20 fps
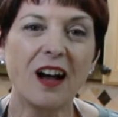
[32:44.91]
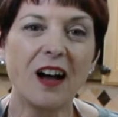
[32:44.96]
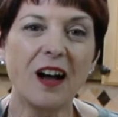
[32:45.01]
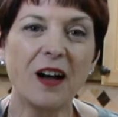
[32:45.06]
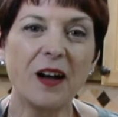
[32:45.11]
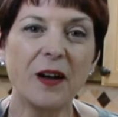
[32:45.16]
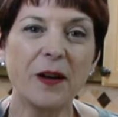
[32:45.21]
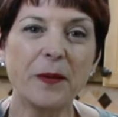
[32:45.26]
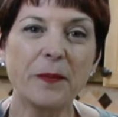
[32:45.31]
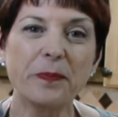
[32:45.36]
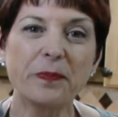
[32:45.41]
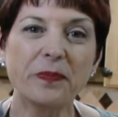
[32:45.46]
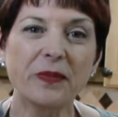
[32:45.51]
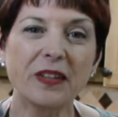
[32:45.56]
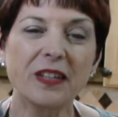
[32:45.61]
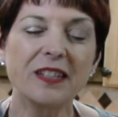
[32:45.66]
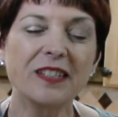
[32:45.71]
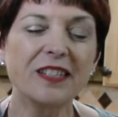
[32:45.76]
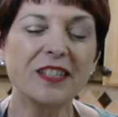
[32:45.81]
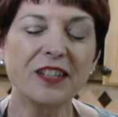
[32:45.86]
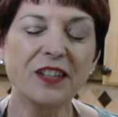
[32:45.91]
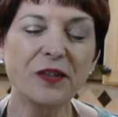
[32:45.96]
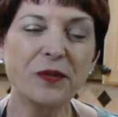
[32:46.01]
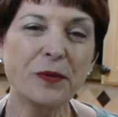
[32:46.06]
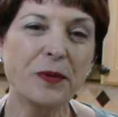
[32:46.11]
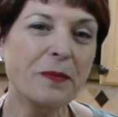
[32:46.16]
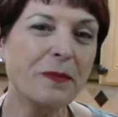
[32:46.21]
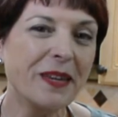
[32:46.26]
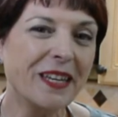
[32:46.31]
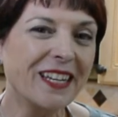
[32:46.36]
Until
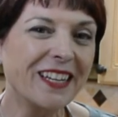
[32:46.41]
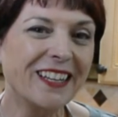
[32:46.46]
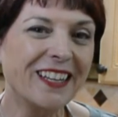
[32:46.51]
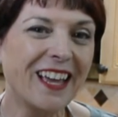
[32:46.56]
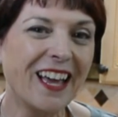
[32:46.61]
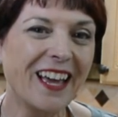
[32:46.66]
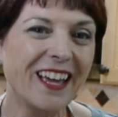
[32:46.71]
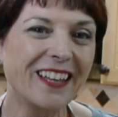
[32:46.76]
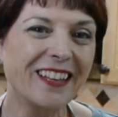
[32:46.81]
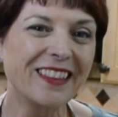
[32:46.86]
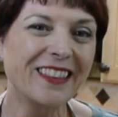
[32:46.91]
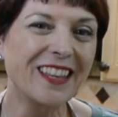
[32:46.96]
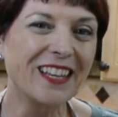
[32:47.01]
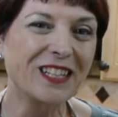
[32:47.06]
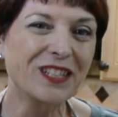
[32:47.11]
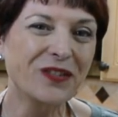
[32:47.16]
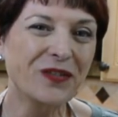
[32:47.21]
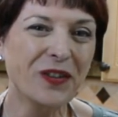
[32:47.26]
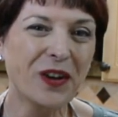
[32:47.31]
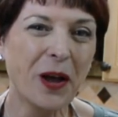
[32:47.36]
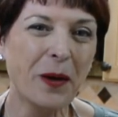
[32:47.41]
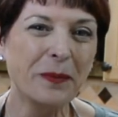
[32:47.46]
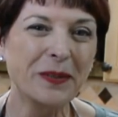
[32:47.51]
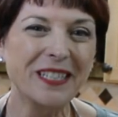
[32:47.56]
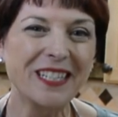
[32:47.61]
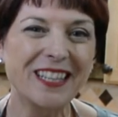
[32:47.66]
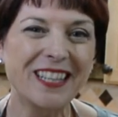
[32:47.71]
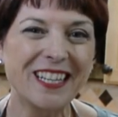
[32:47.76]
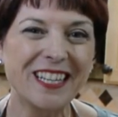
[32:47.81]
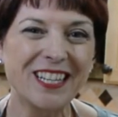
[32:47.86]
we meet again, thanks for coming
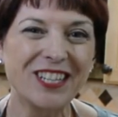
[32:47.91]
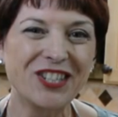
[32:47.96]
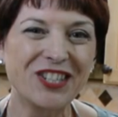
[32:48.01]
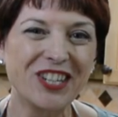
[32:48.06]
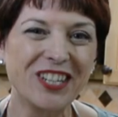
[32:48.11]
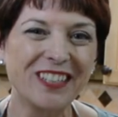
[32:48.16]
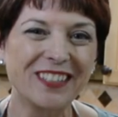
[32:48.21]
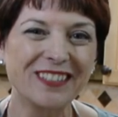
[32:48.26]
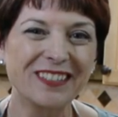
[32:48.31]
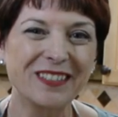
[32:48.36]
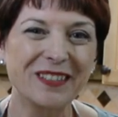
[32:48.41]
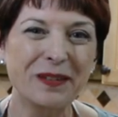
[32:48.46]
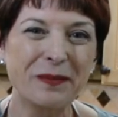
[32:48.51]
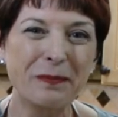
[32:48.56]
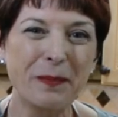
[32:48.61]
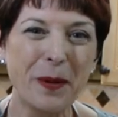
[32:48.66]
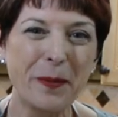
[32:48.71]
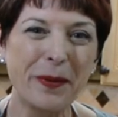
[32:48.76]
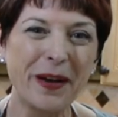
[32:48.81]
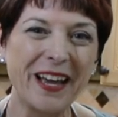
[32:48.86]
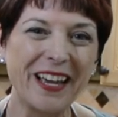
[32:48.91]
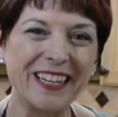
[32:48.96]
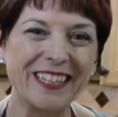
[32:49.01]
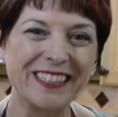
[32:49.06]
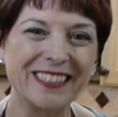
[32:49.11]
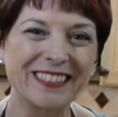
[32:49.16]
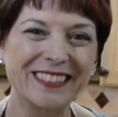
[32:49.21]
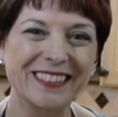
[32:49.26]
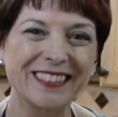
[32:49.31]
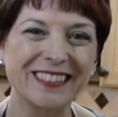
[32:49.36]
to the kitchen. Bye-bye.